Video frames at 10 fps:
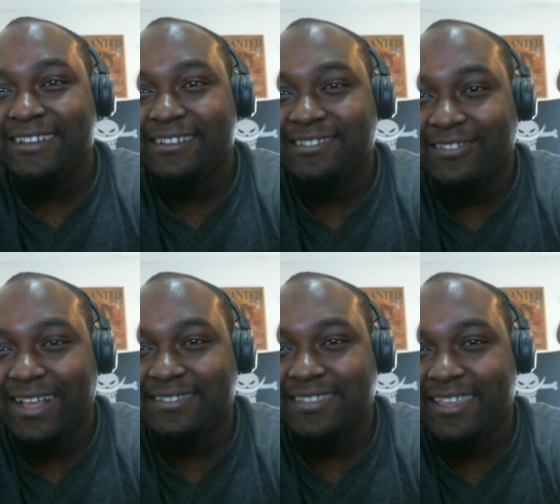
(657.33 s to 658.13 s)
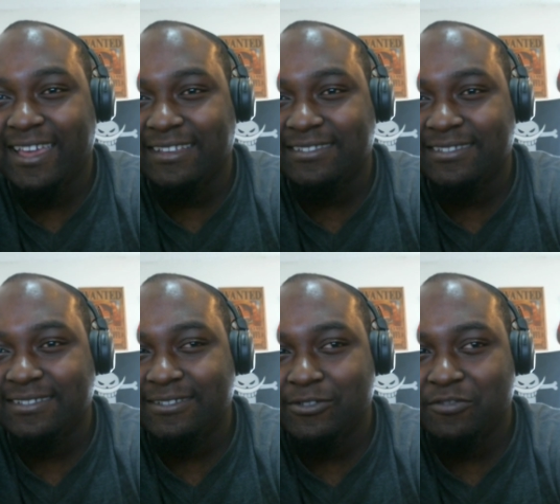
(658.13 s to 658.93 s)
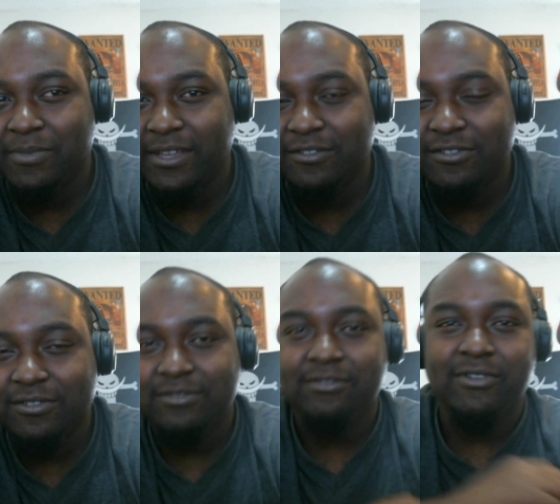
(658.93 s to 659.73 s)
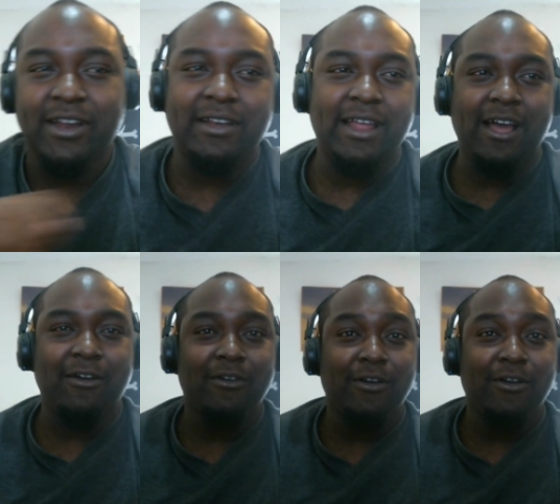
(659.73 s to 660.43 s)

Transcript: So that's the case, which means right now.